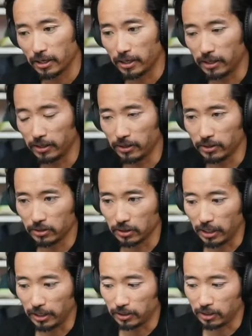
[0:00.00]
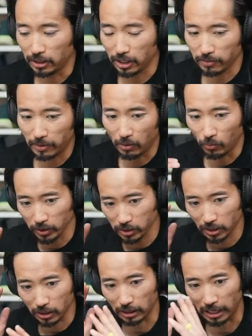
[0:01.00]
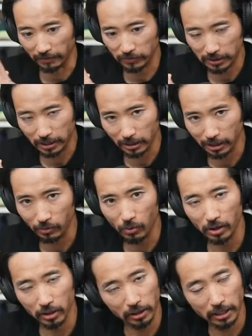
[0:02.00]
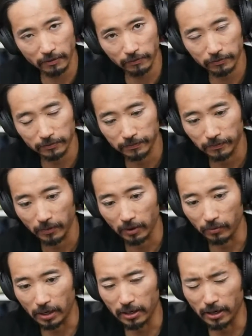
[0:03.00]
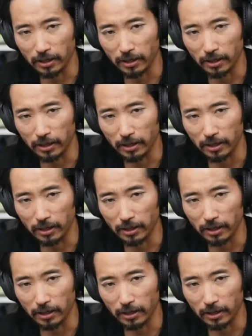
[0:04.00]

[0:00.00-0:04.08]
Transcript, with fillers: is like to think about what's the lifestyle I want to live, right?